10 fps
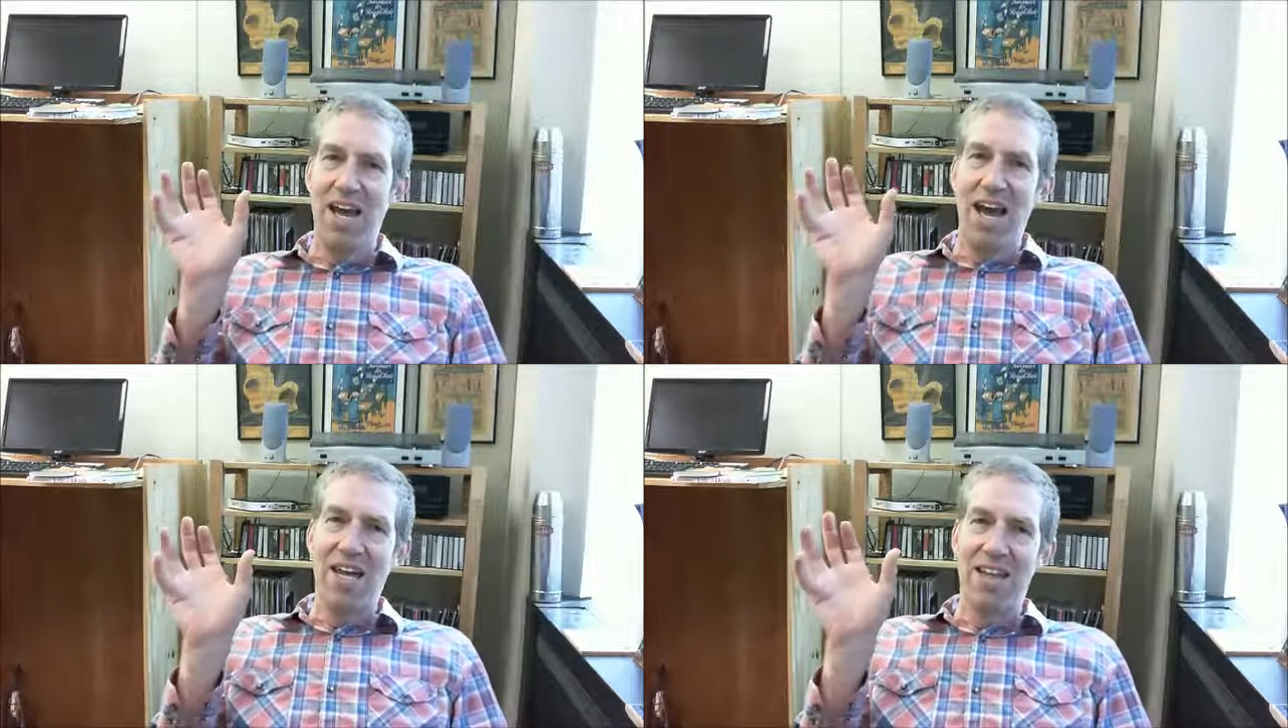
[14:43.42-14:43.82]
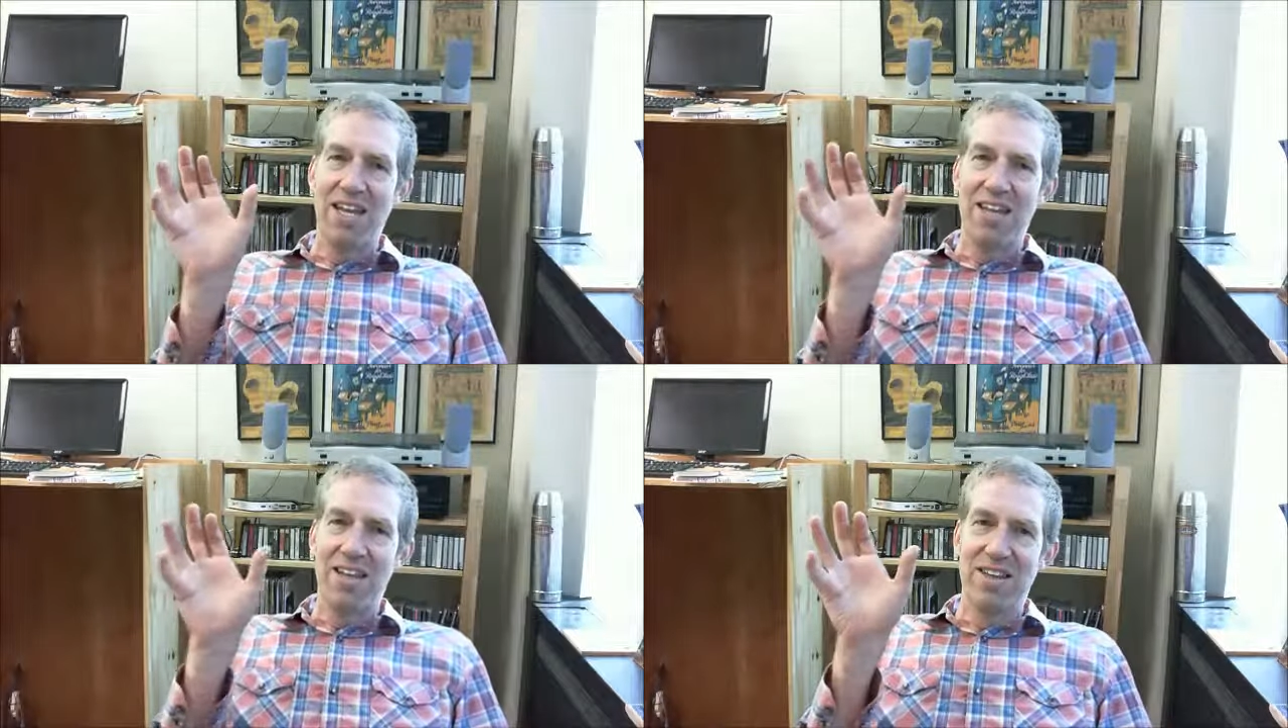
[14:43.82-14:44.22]
And
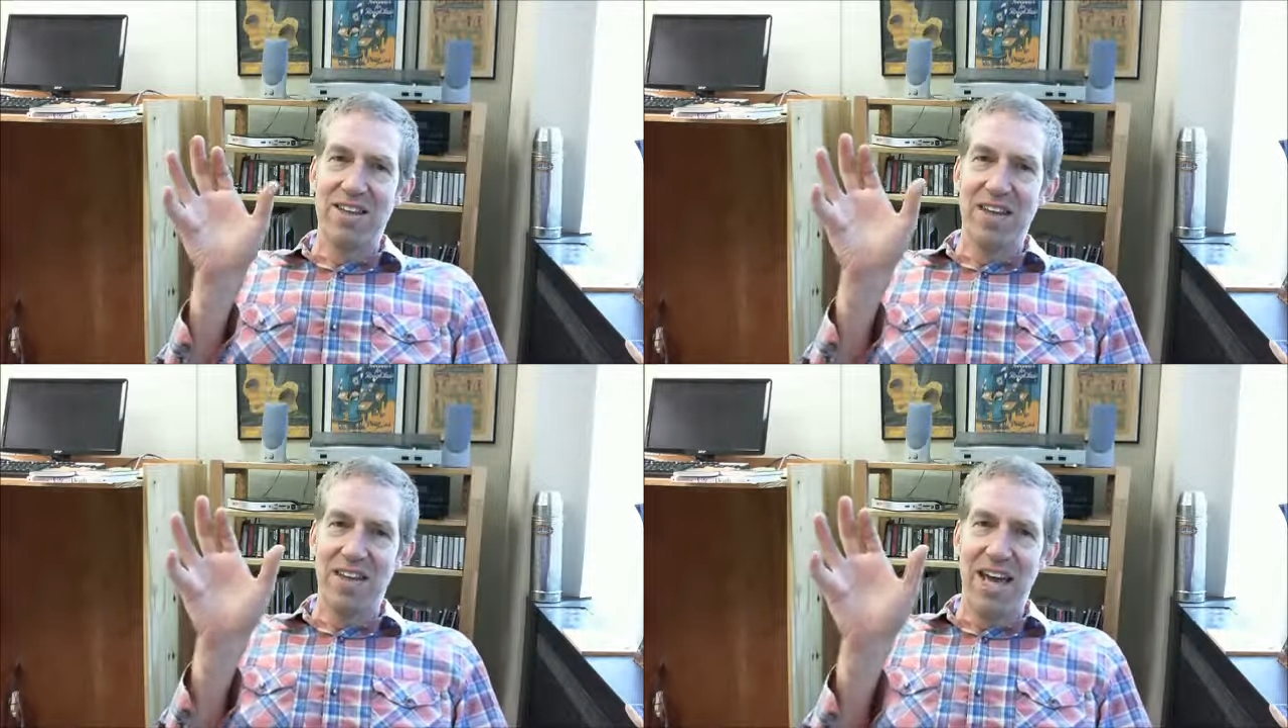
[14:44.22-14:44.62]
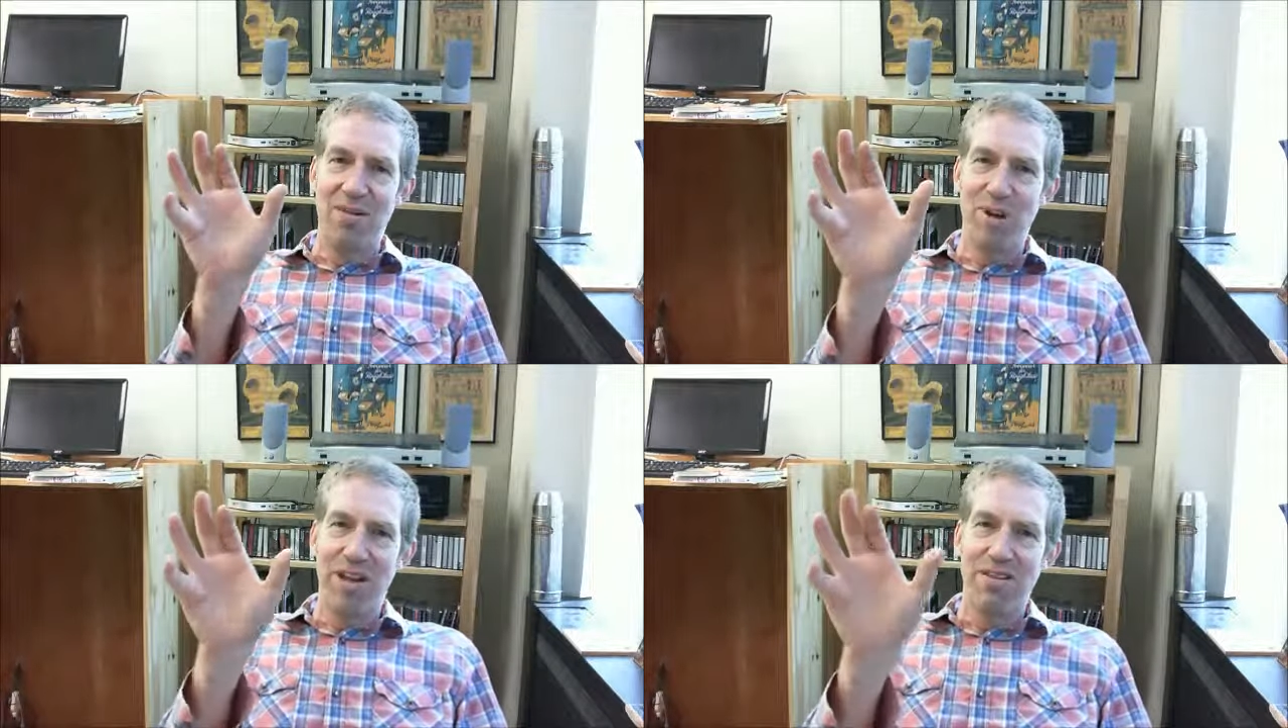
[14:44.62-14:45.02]
then the
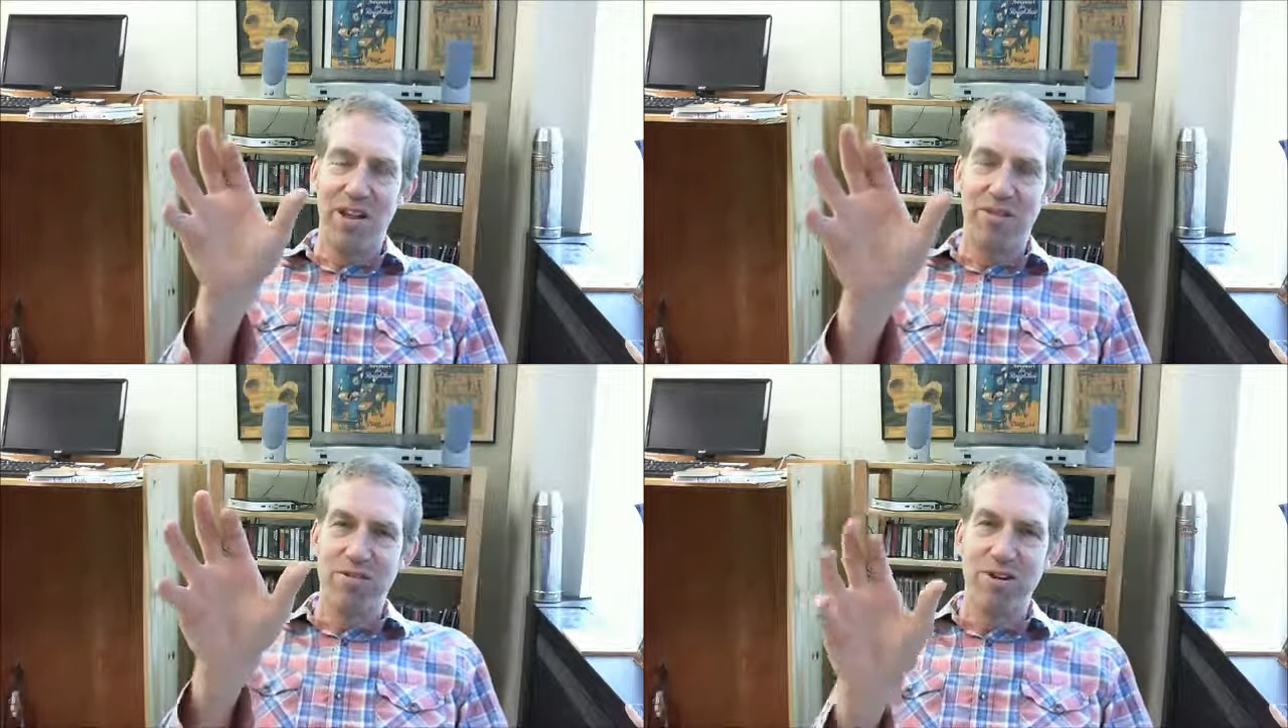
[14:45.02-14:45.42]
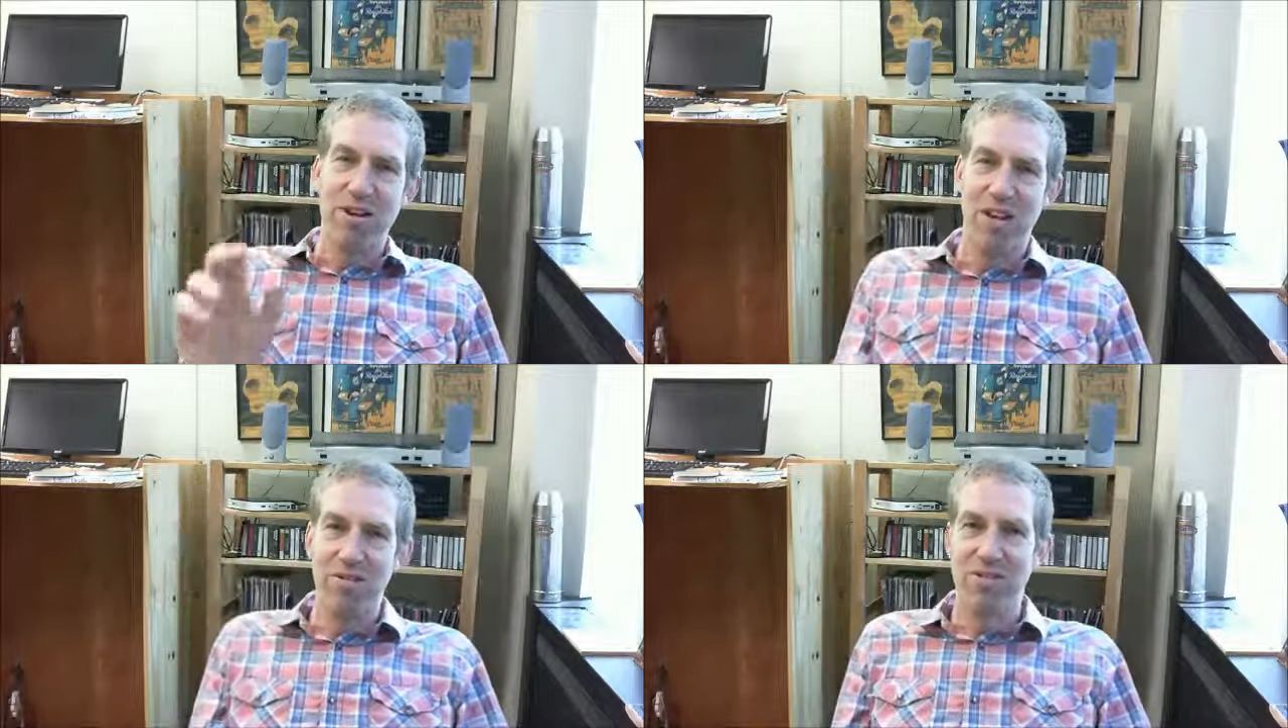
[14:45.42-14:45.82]
camera gets closer and
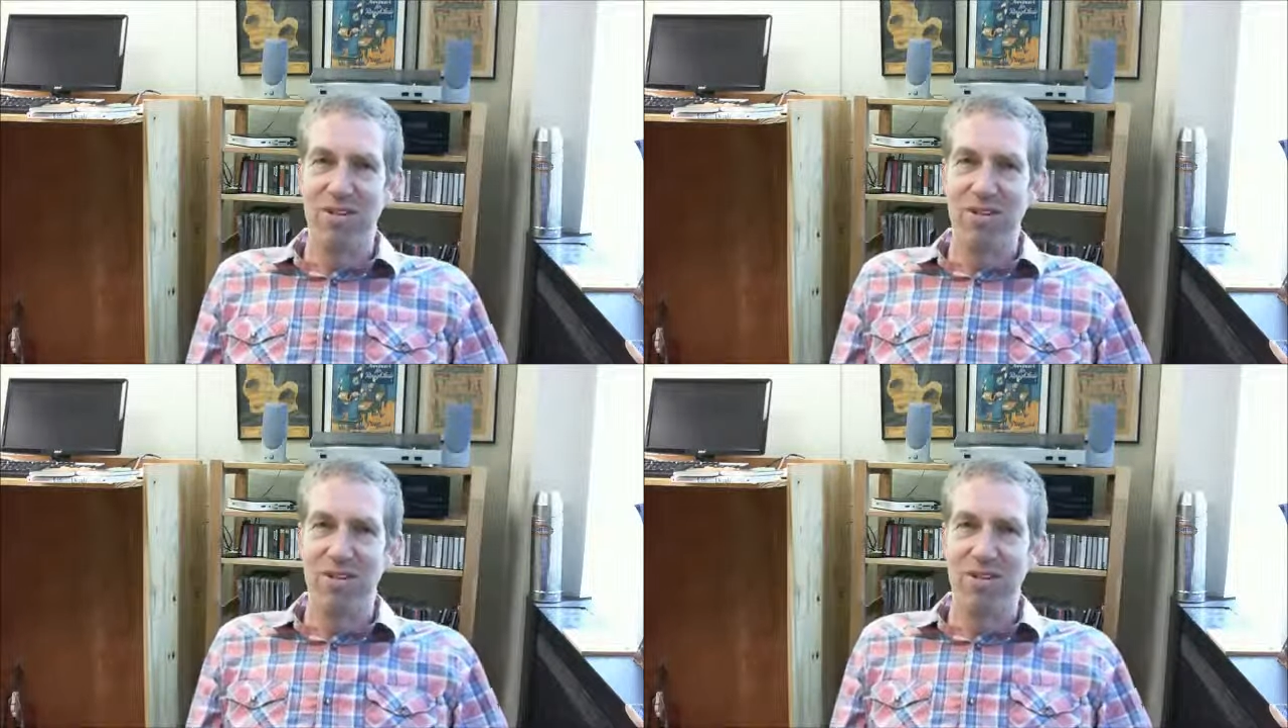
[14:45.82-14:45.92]
closer,